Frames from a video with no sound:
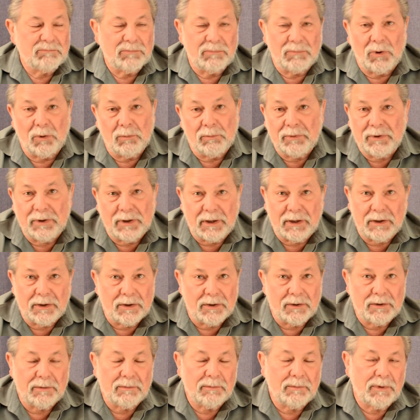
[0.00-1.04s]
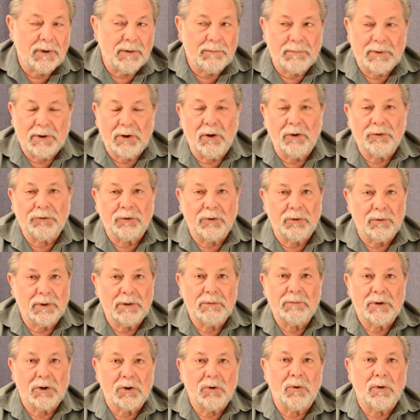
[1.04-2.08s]
home theater, but also
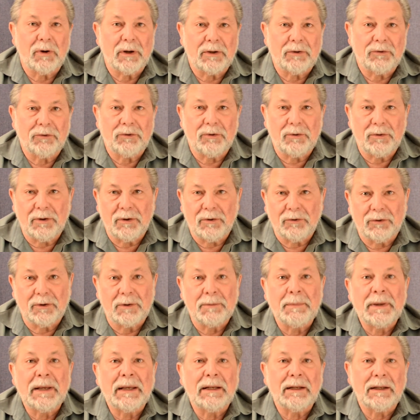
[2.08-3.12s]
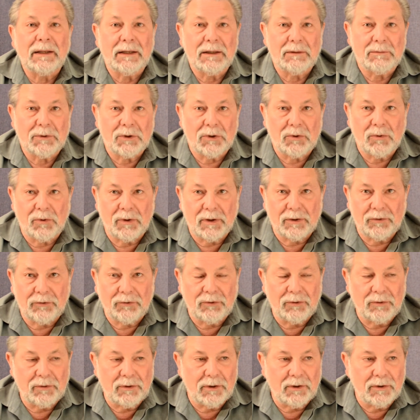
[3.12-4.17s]
in recording studios, and mainly in recording
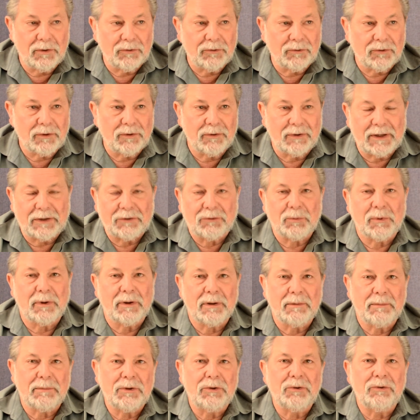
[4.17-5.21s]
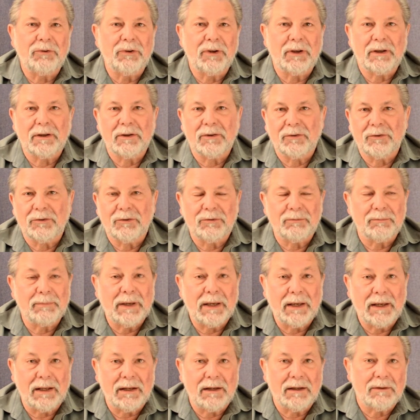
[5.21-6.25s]
studios, because that's where the music is
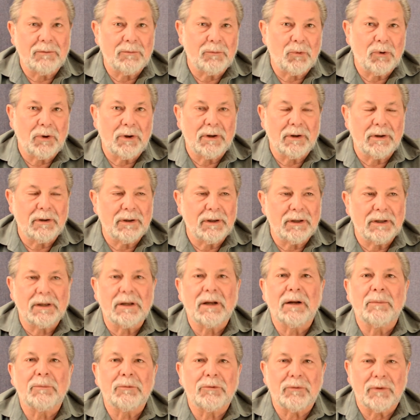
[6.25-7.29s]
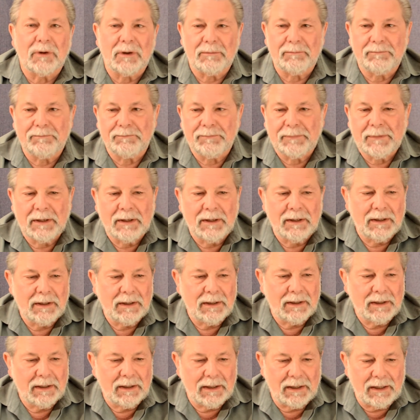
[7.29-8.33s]
made and where it comes from.
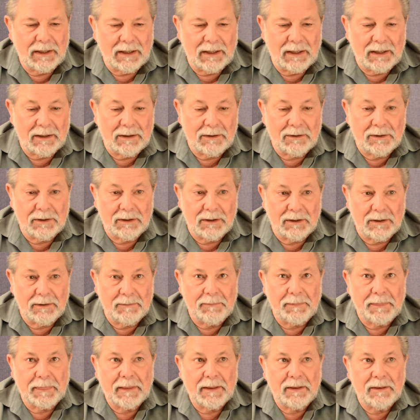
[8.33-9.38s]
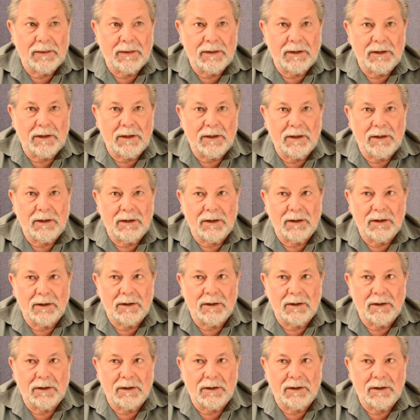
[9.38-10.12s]
And the